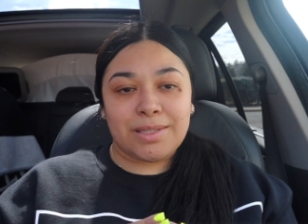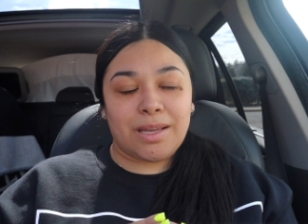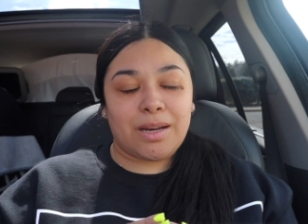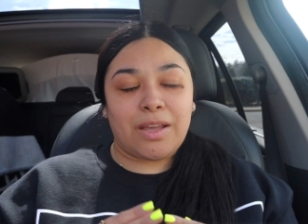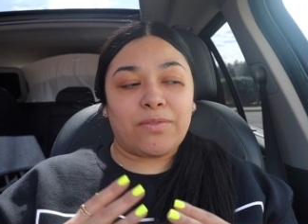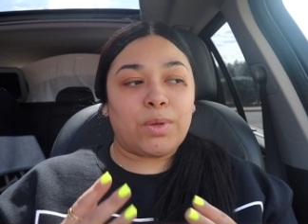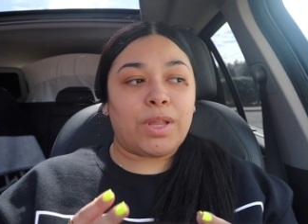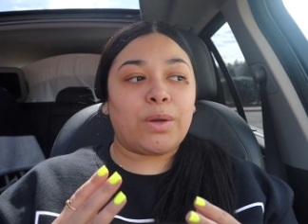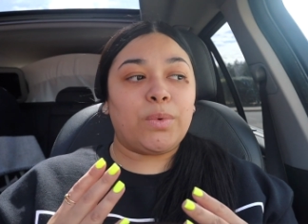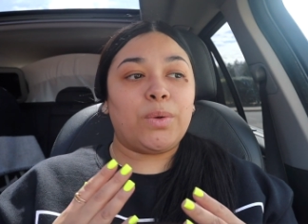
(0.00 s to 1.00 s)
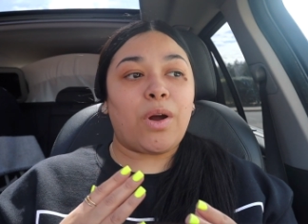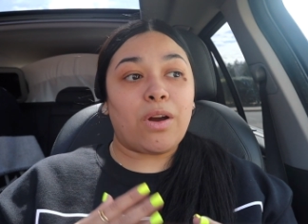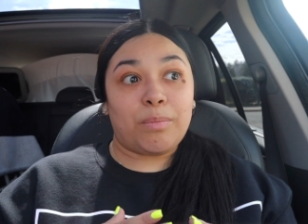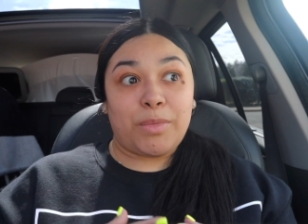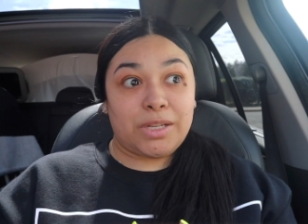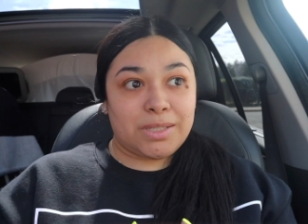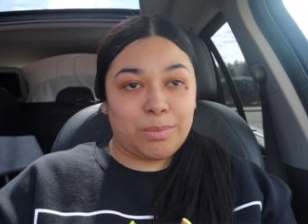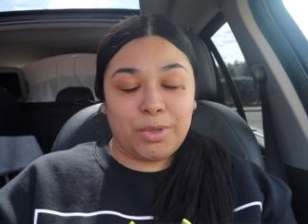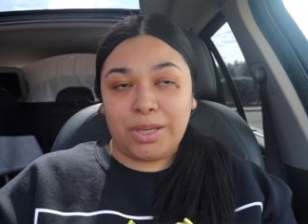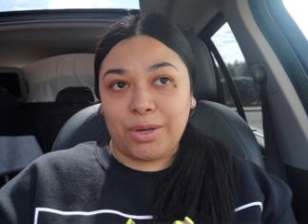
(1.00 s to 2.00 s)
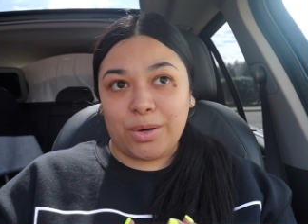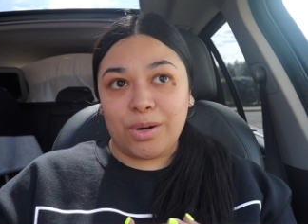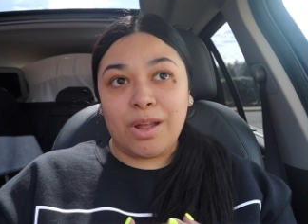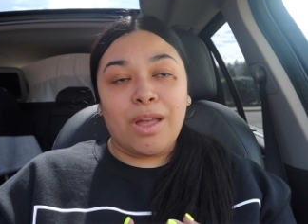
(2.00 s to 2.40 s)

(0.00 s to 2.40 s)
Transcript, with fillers: and I feel like we are meant to be here.